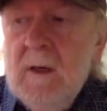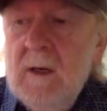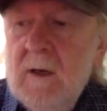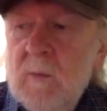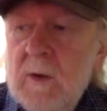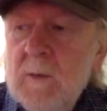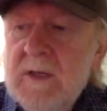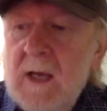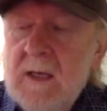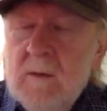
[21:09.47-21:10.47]
uh, we were
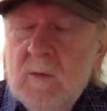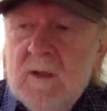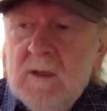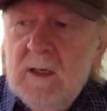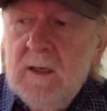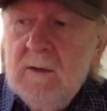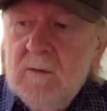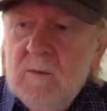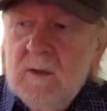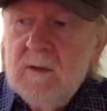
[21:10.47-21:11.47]
done with uh,
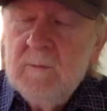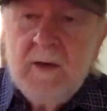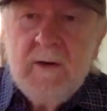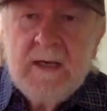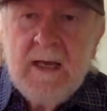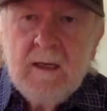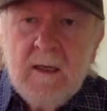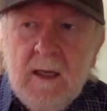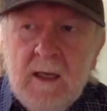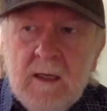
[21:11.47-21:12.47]
with Marionette,
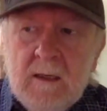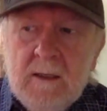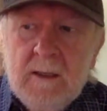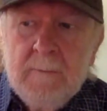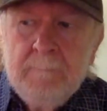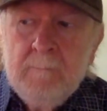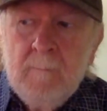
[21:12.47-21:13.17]
and uh,